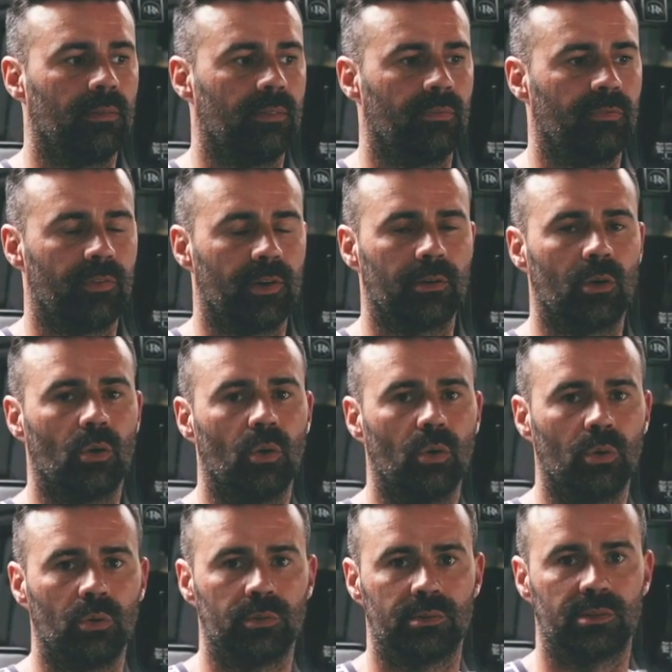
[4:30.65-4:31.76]
the front
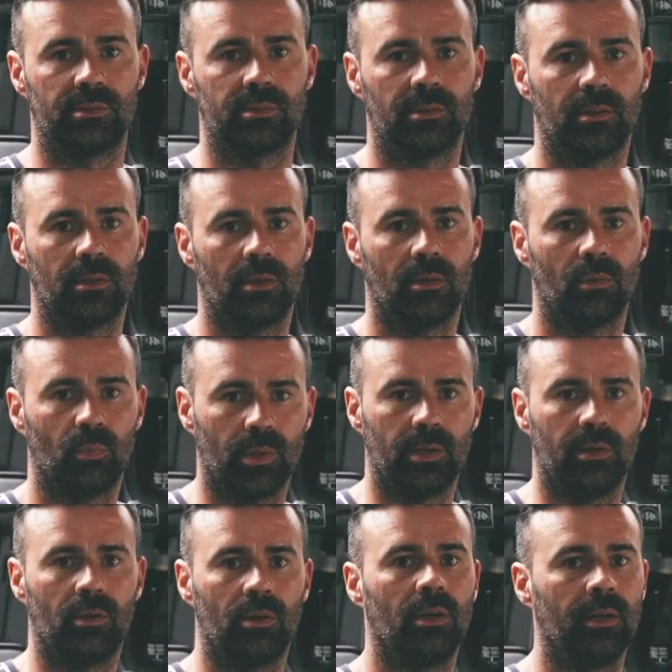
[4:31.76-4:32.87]
coils,
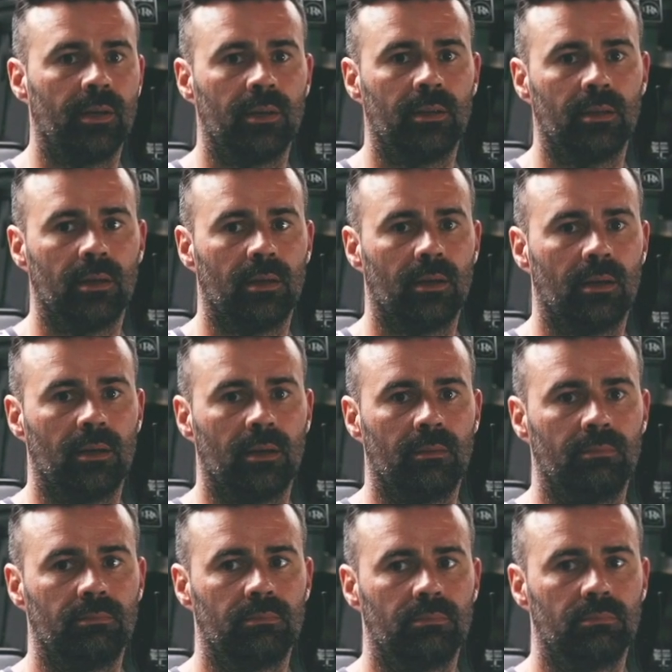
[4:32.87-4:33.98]
when
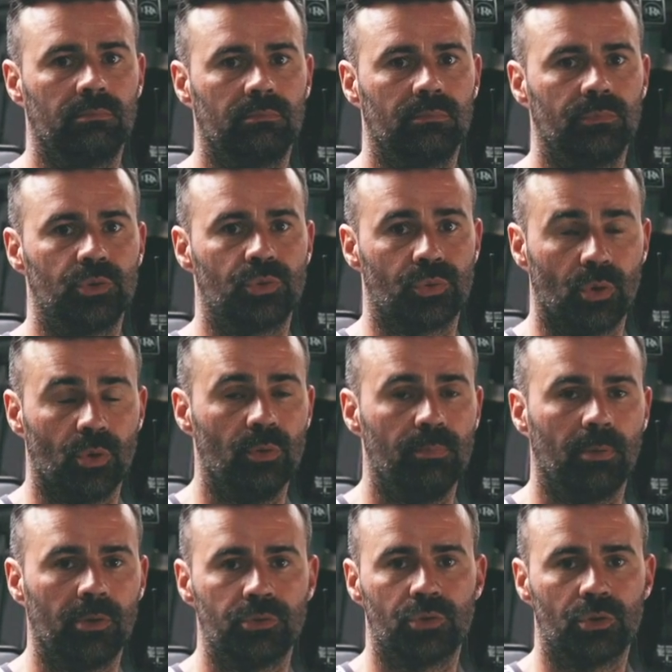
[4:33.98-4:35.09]
I droop,
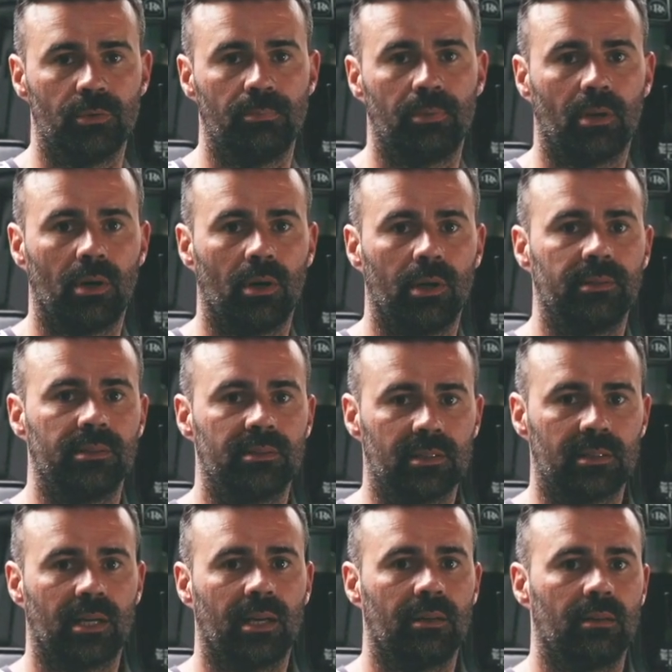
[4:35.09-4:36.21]
I
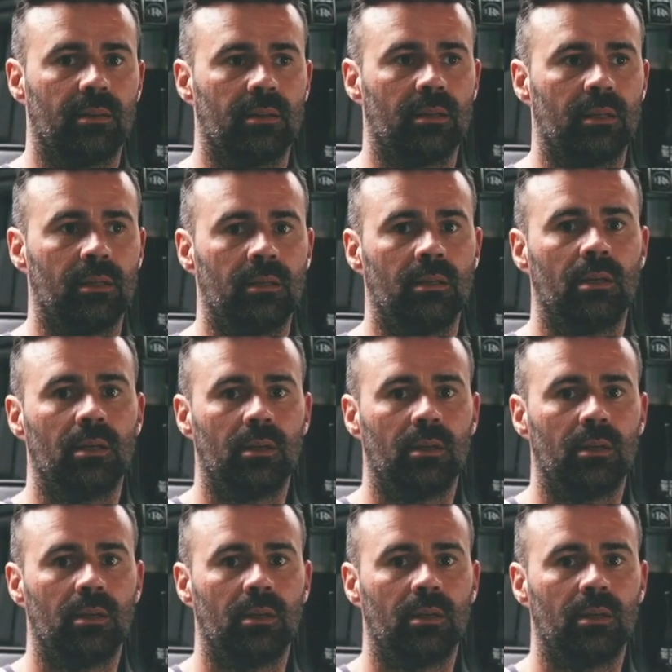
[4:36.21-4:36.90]
dislocate the